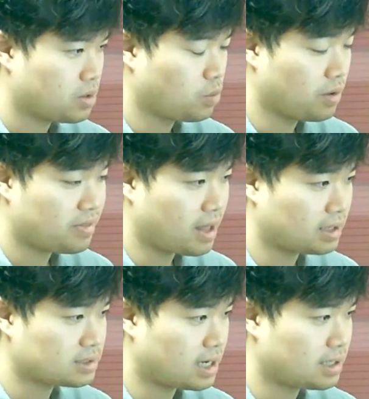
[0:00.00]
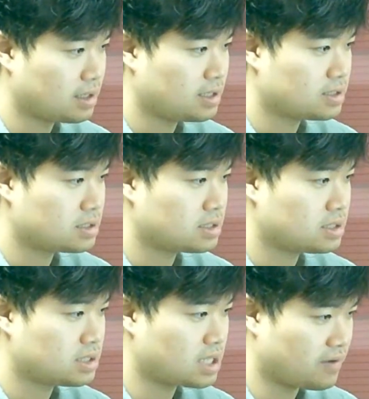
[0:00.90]

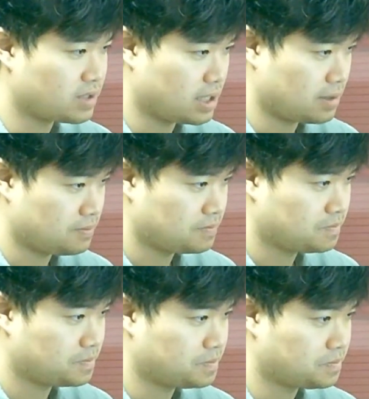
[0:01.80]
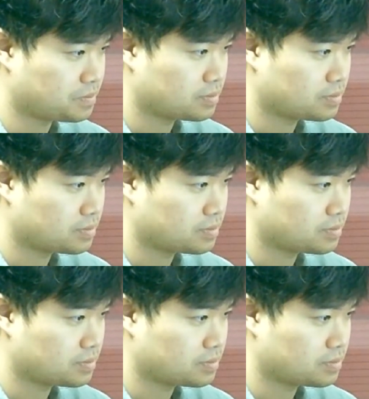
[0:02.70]
1970. Hmm.